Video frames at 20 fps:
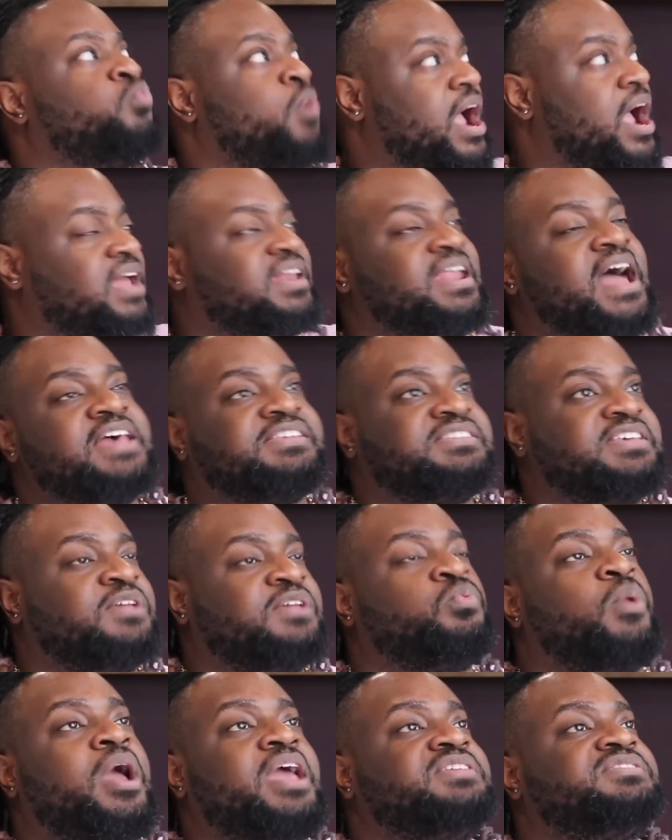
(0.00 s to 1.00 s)
recognize that
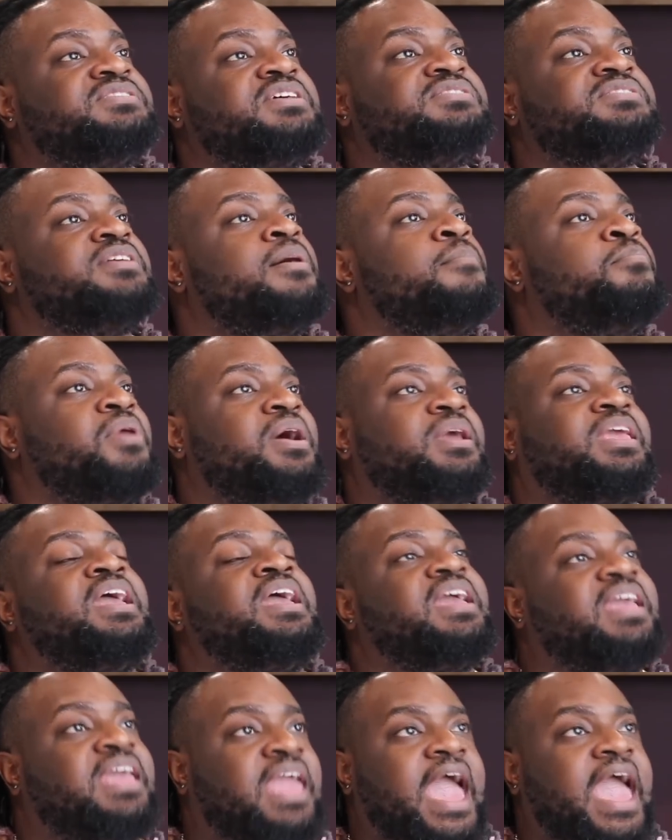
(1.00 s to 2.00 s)
racism, but
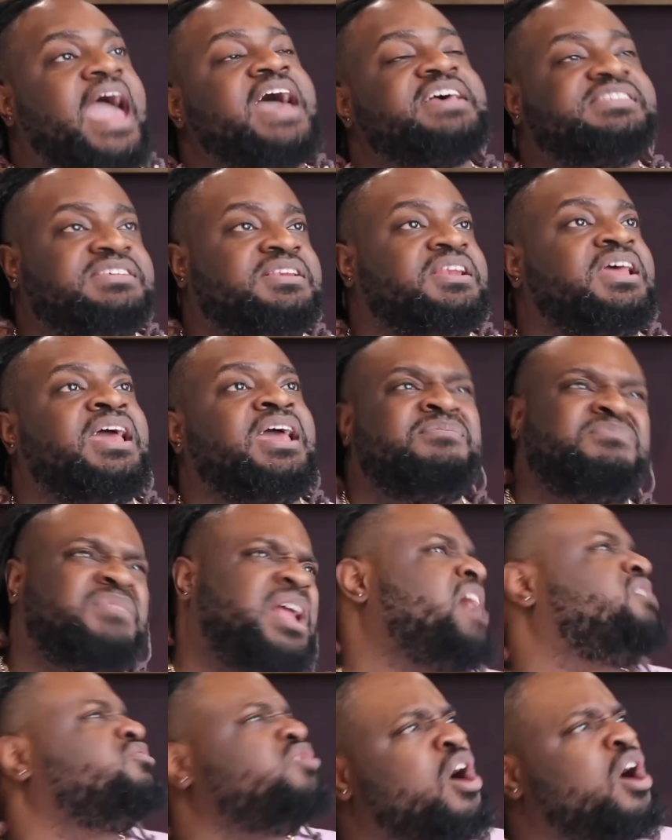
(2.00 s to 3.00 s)
get gaslit.
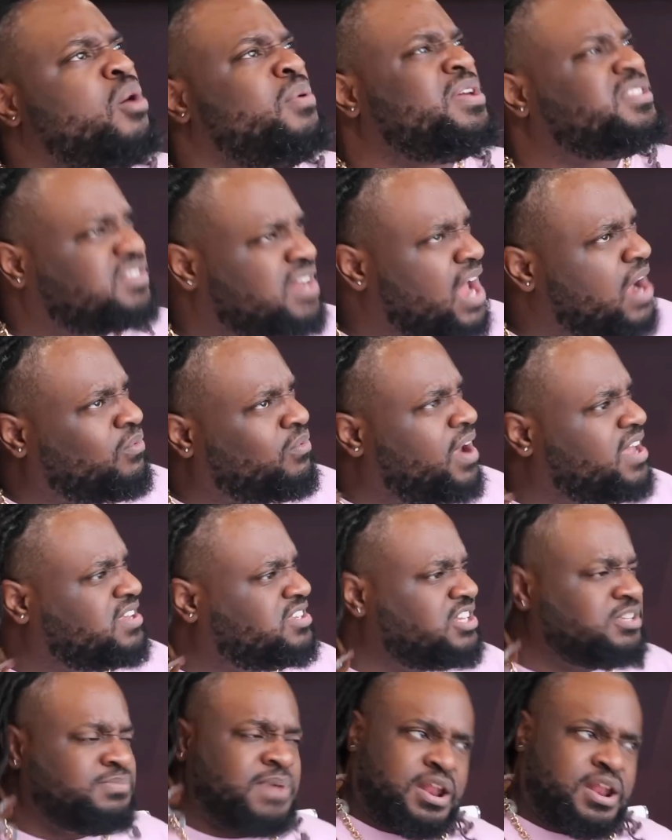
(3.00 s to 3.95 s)
Like, no, it's not racism.